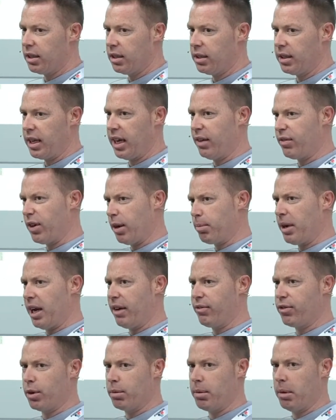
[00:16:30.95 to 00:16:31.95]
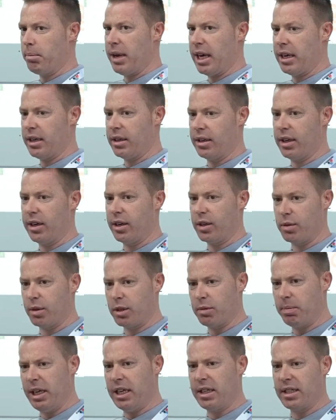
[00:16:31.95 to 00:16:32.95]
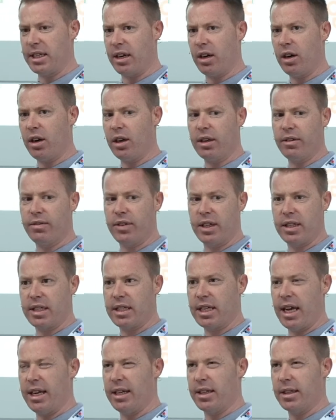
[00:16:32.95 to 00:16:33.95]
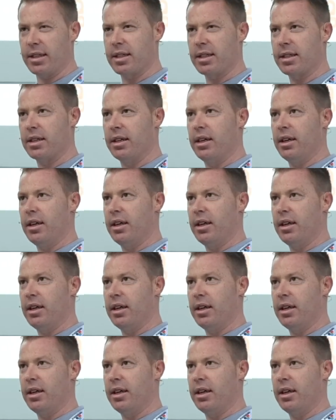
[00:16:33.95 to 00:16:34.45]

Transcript: and they have our platform embedded in theirs, which means that all of the tenants